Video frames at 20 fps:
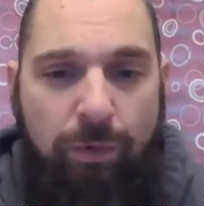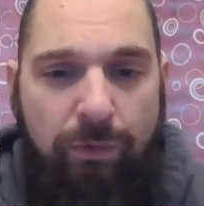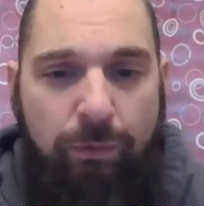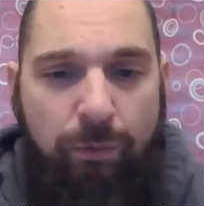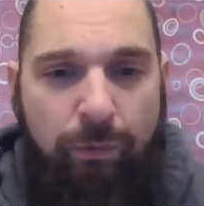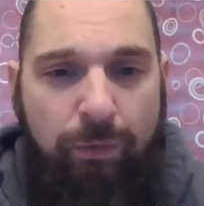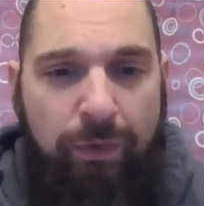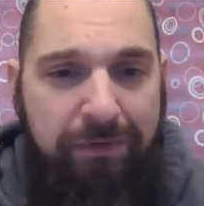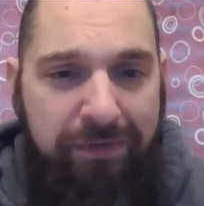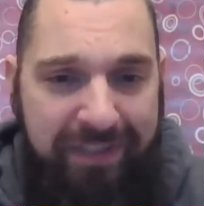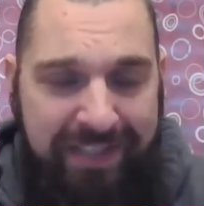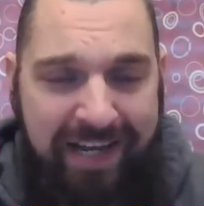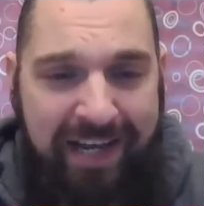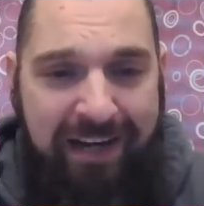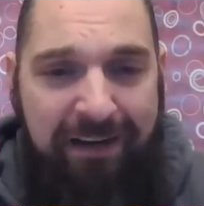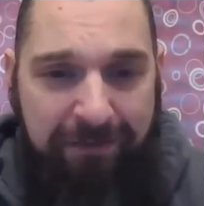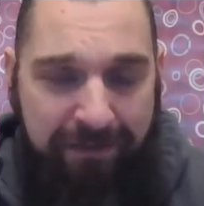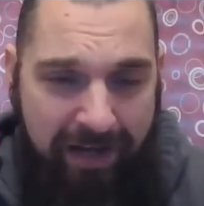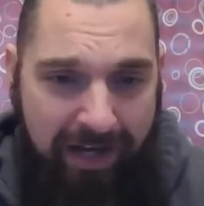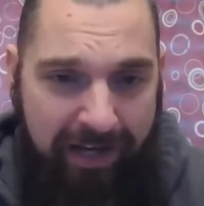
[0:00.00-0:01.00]
we've
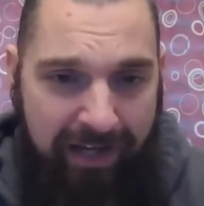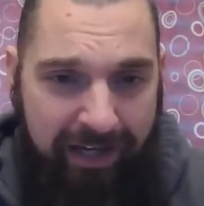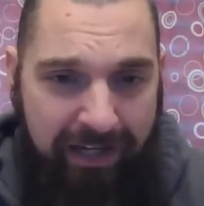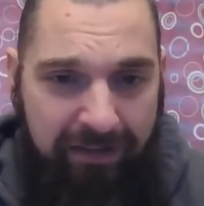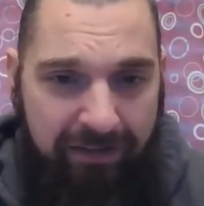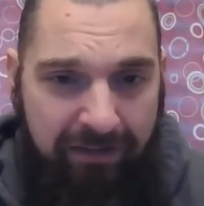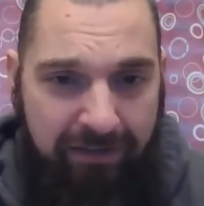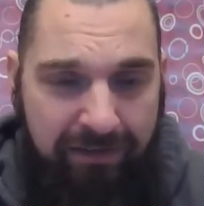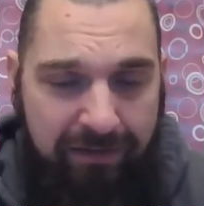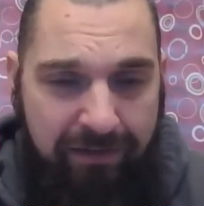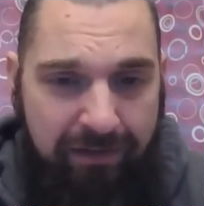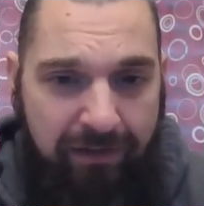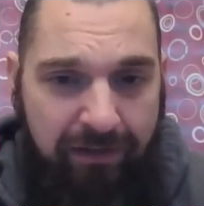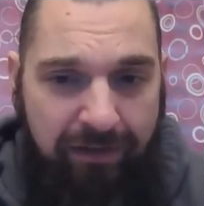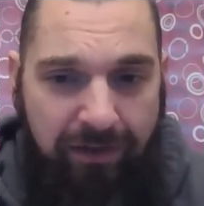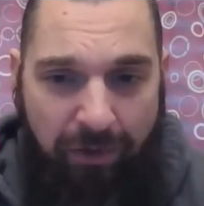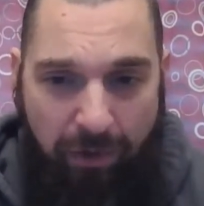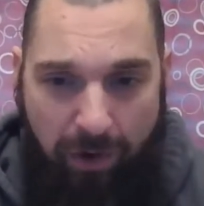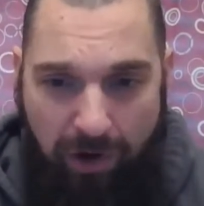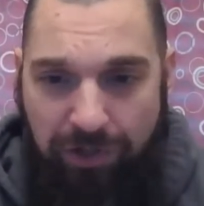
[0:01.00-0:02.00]
identified,
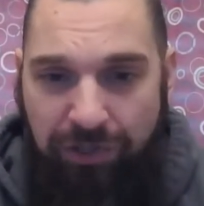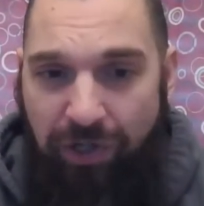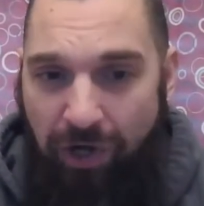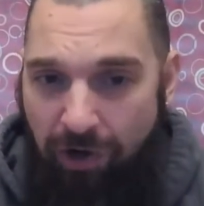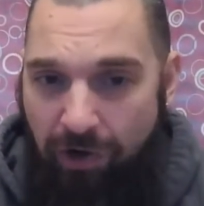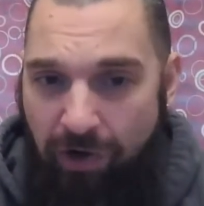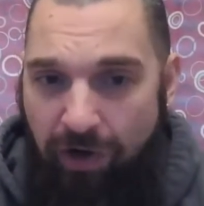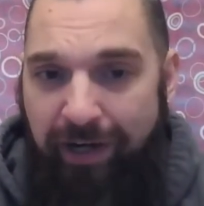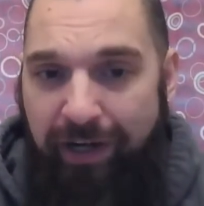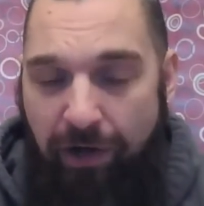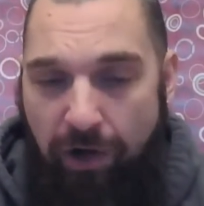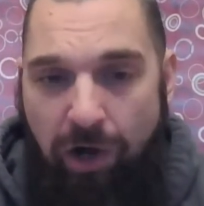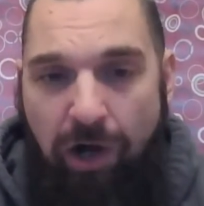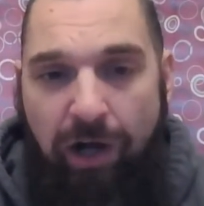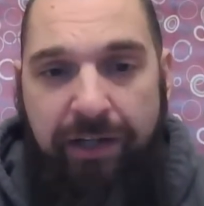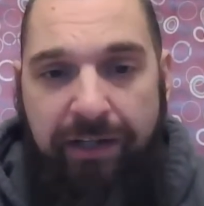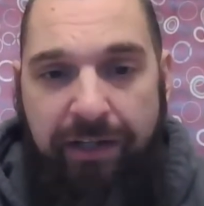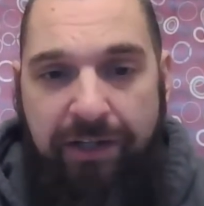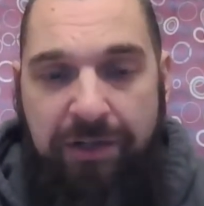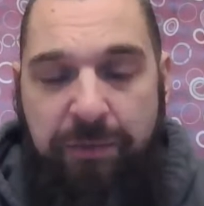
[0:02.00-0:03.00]
our target
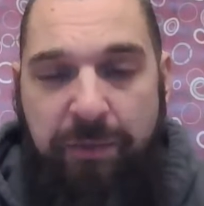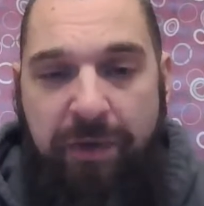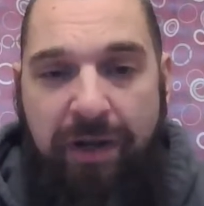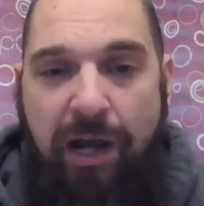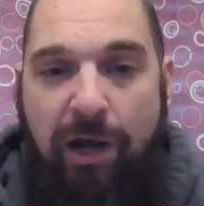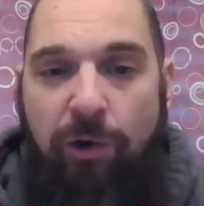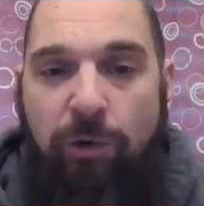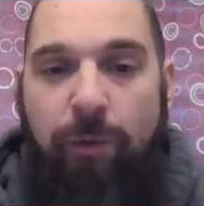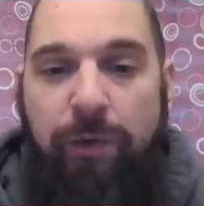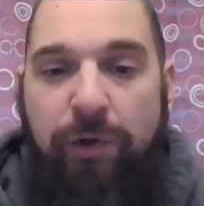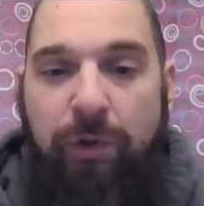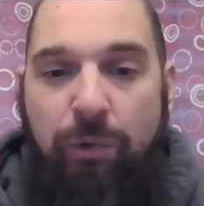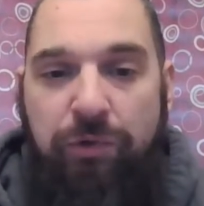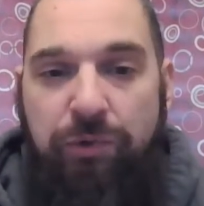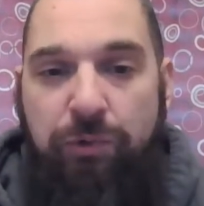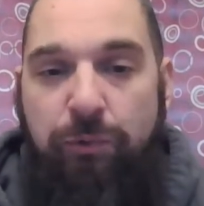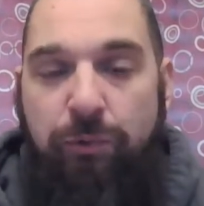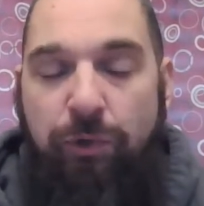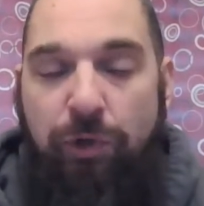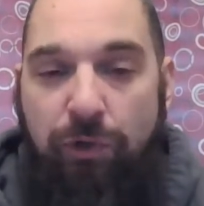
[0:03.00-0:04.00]
audience, but how are we going
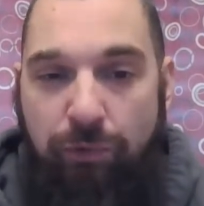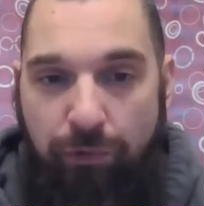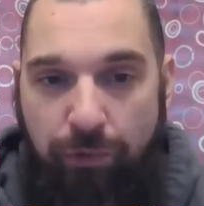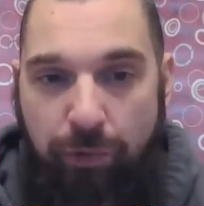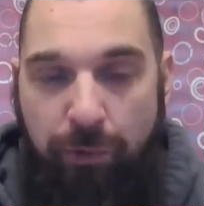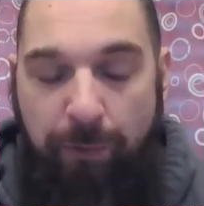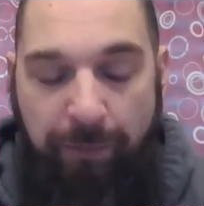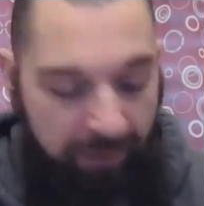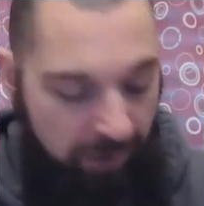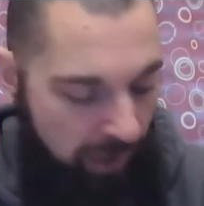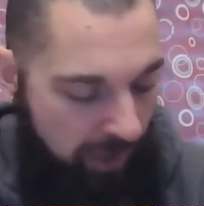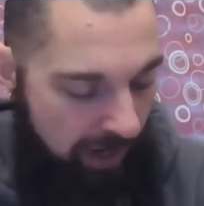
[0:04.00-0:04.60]
to recruit?